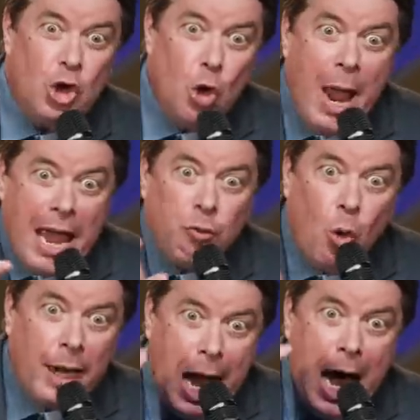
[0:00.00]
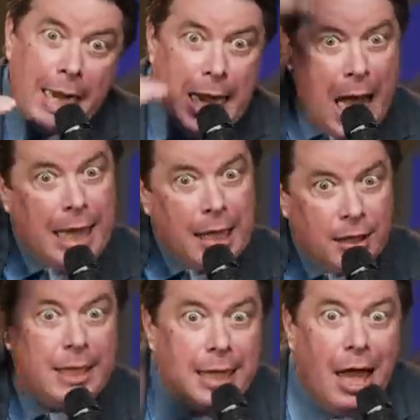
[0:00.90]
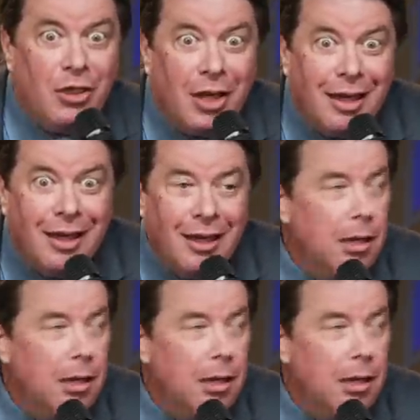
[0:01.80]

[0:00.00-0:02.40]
You have one eye higher than the other.